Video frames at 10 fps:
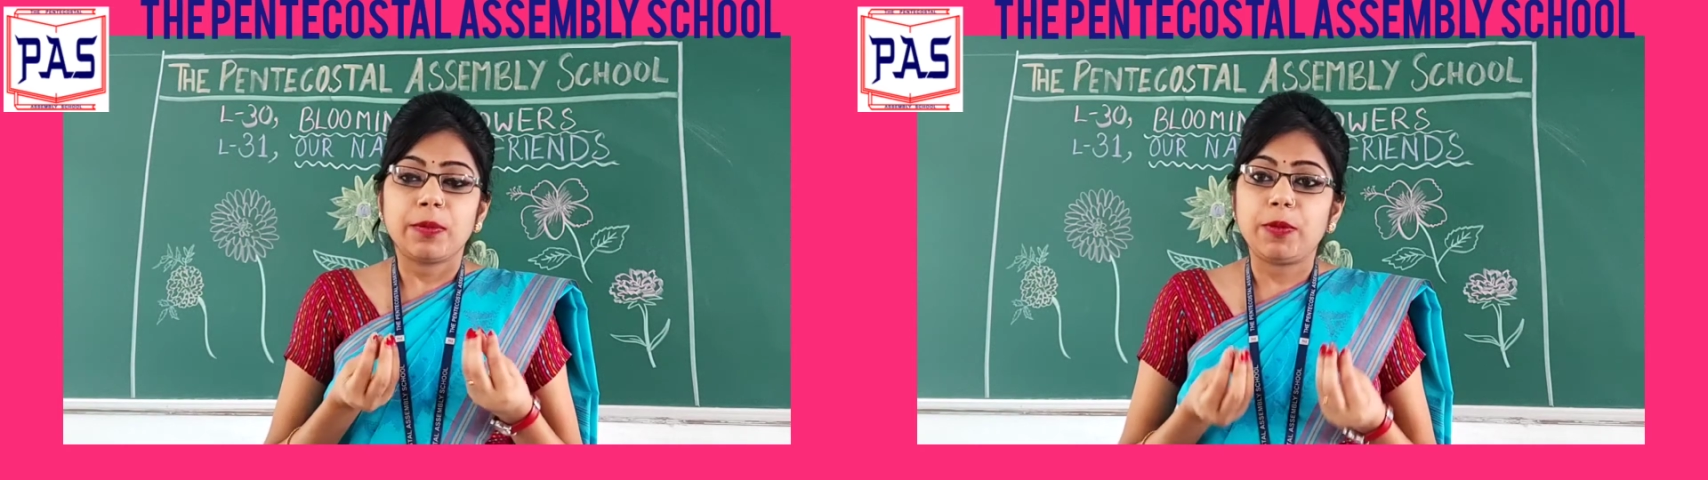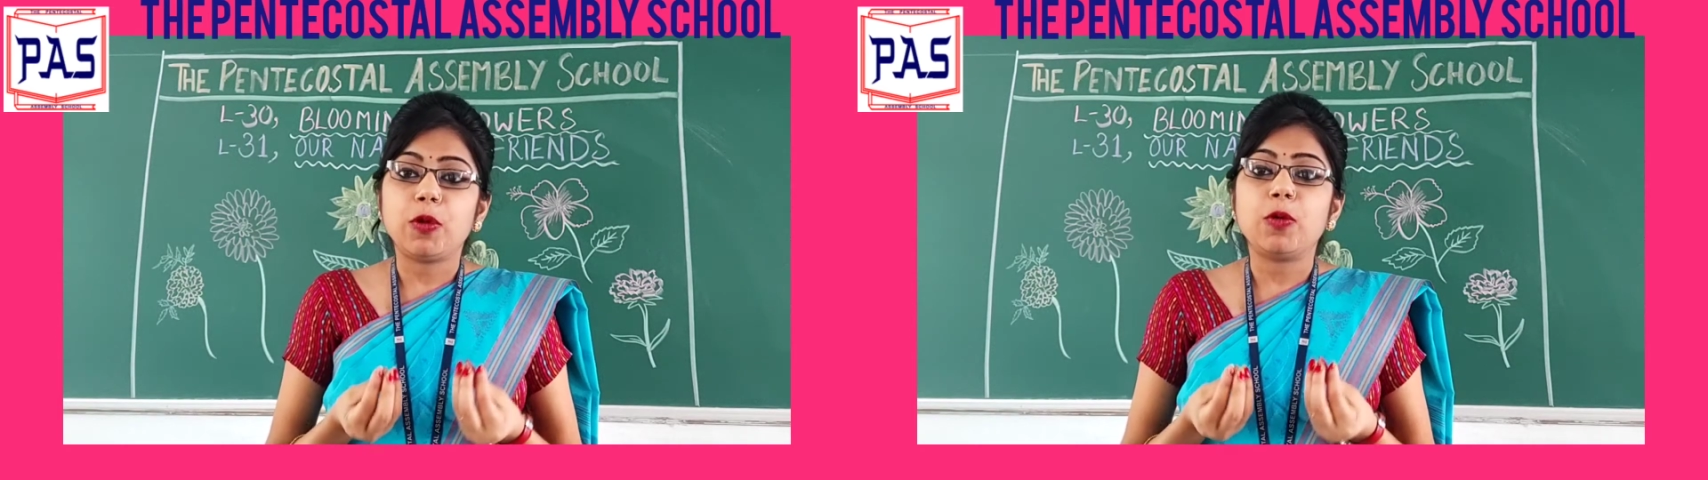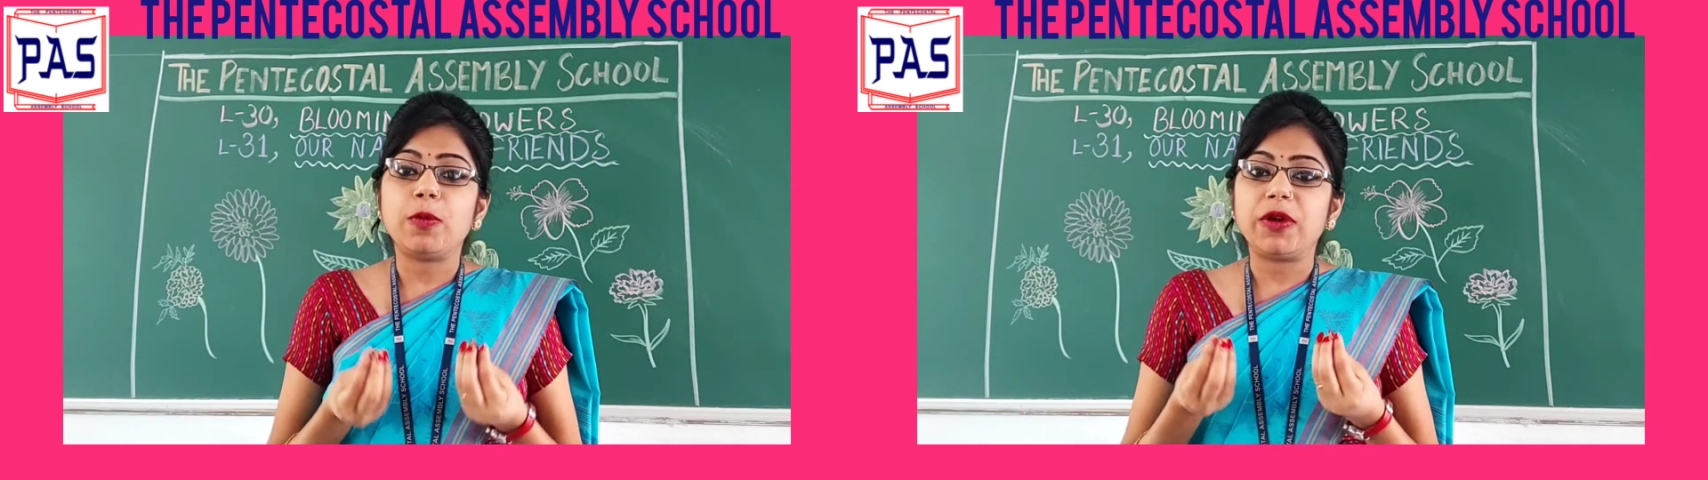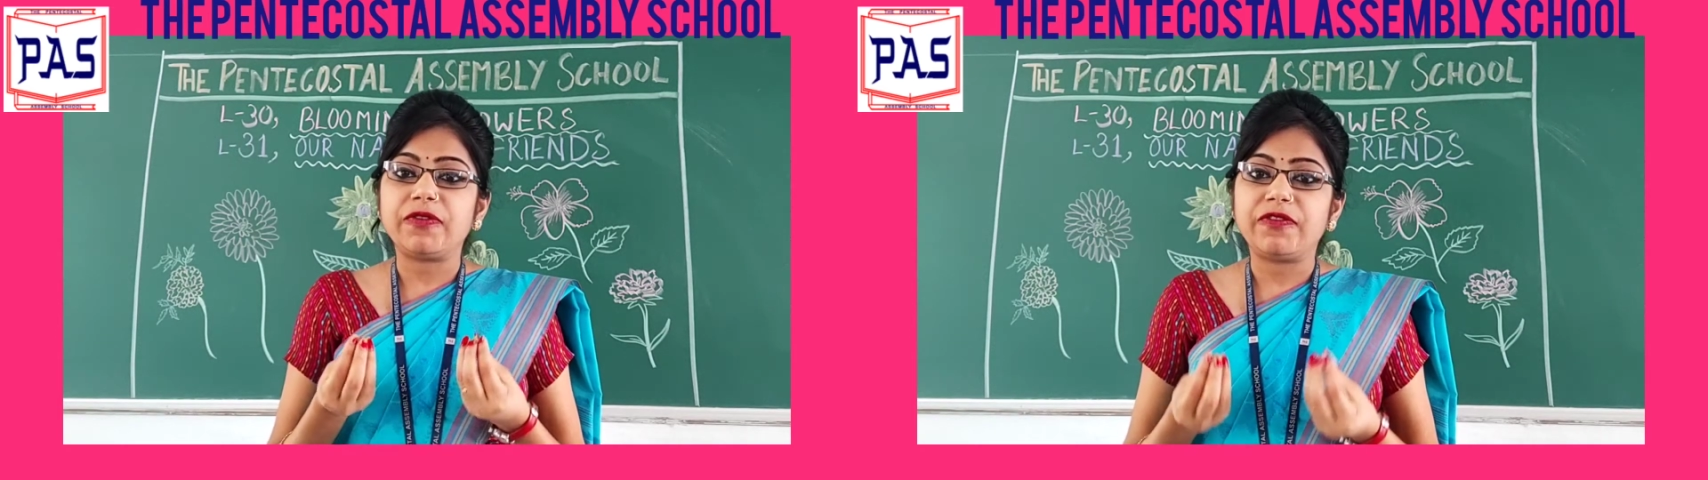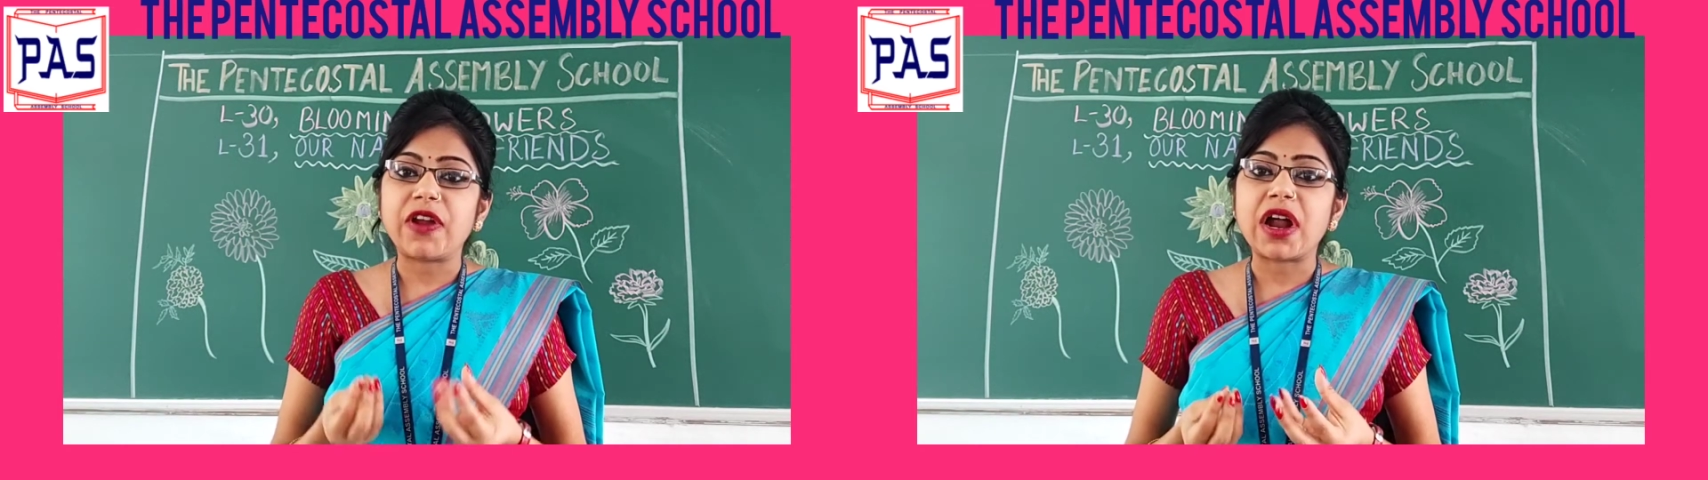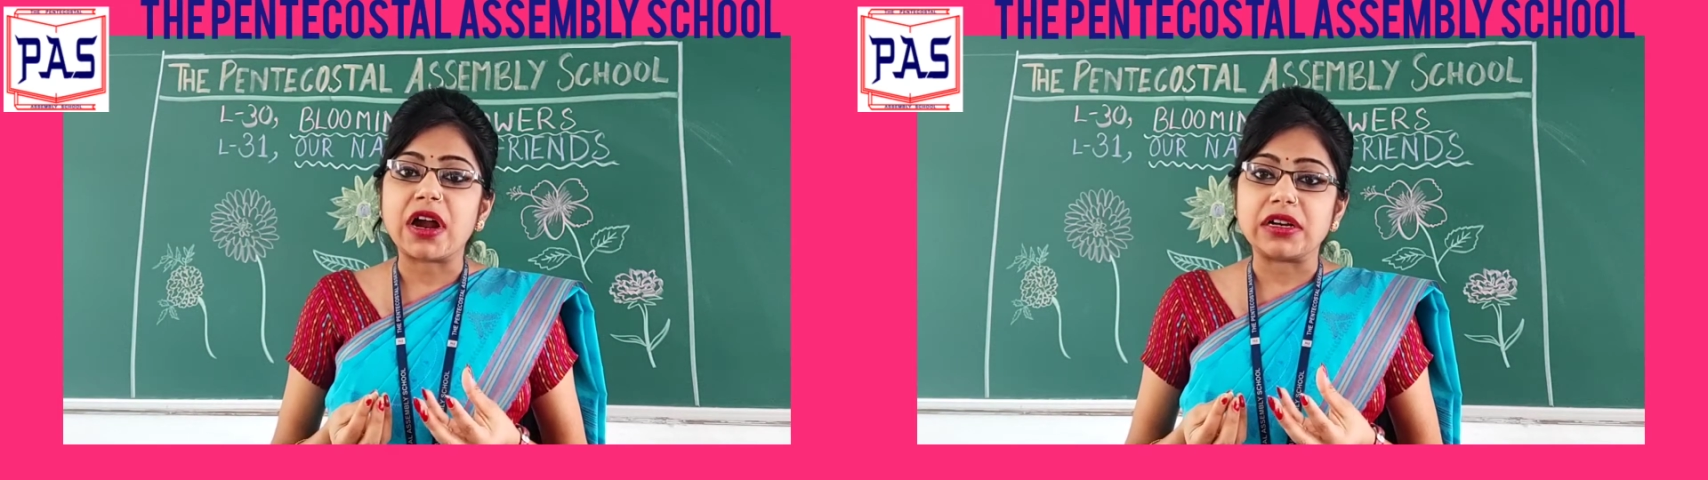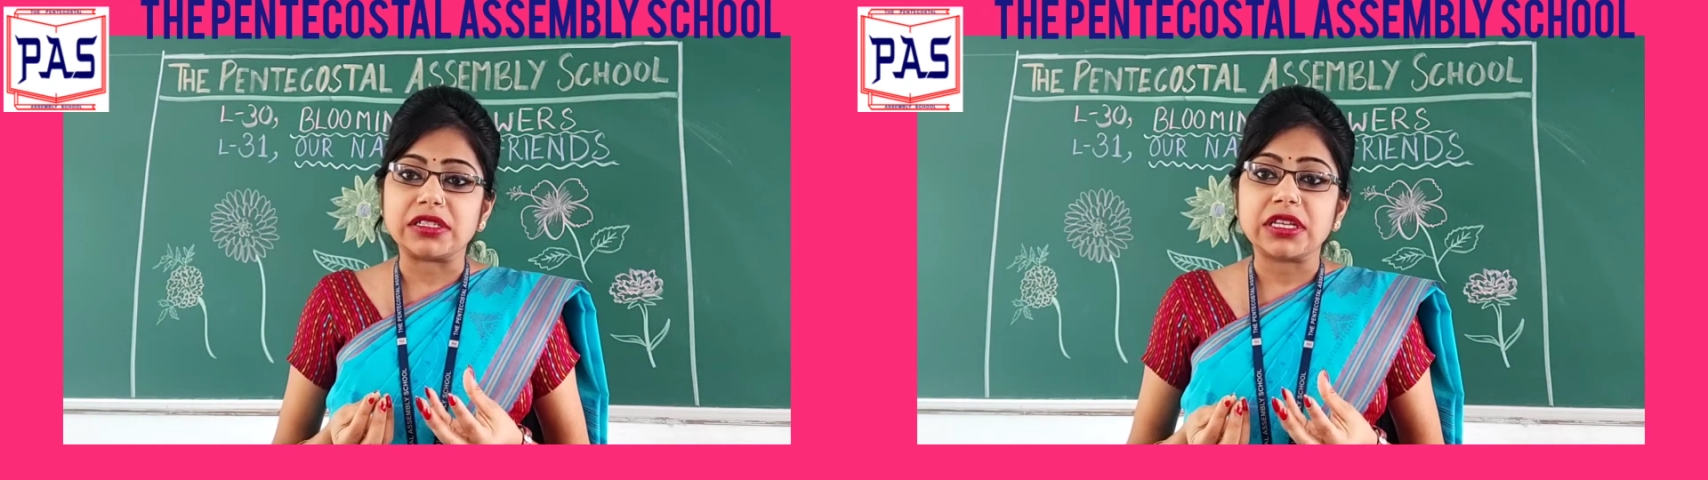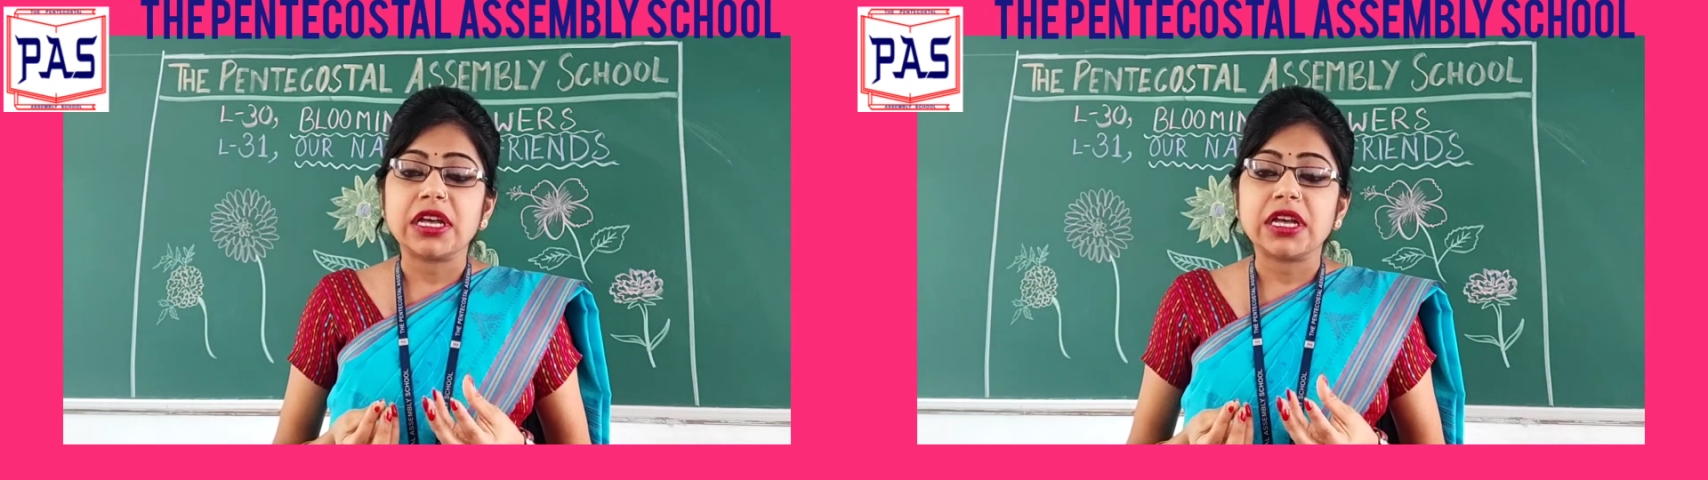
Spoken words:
blooming flowers?